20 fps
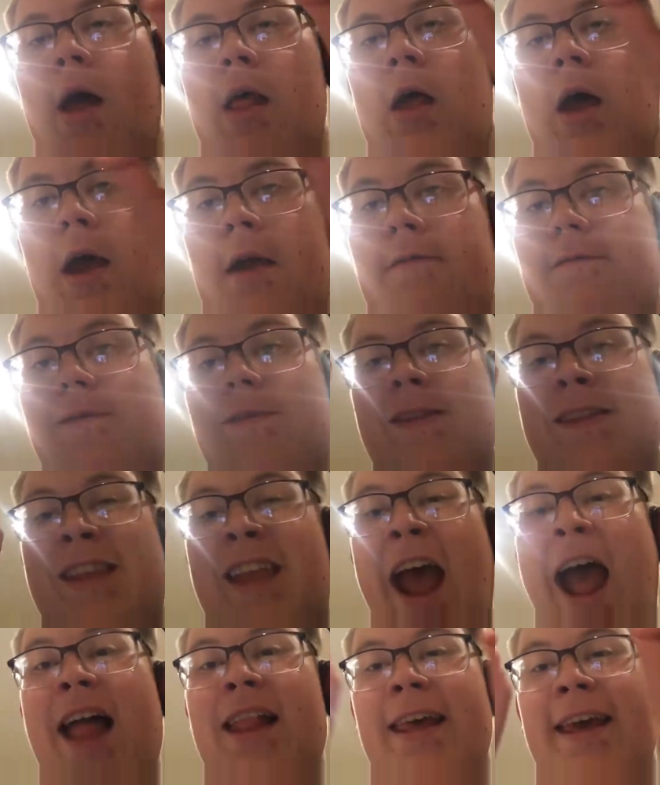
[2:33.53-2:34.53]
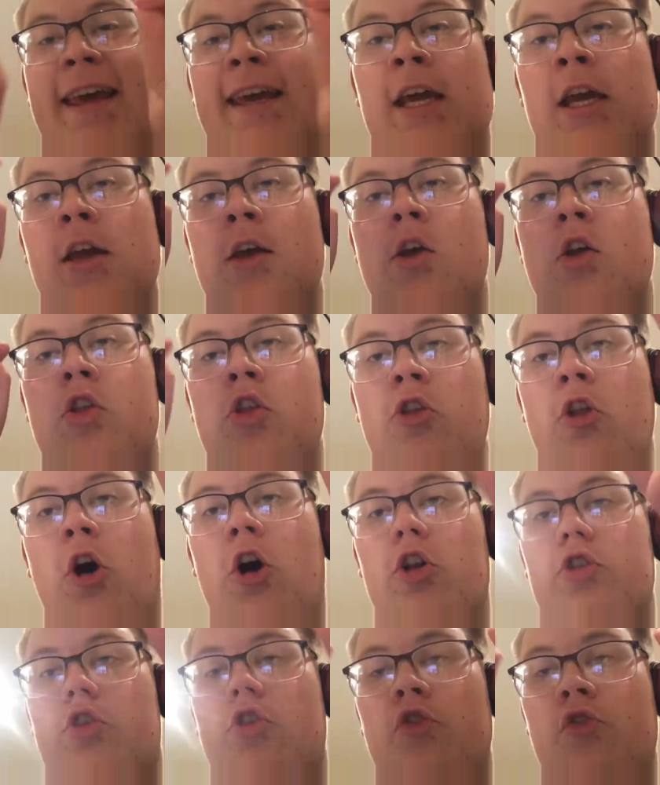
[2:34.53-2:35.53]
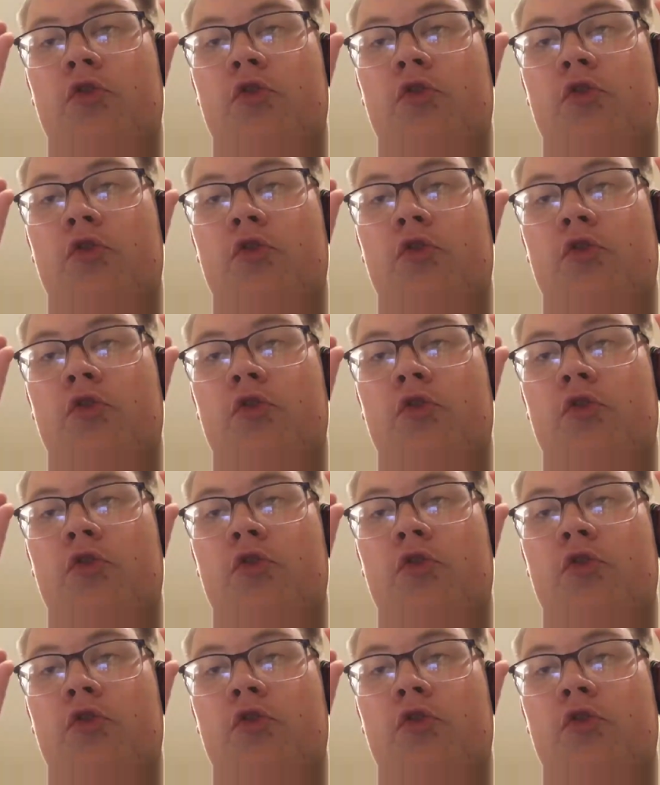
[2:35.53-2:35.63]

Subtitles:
My Life. Telling, not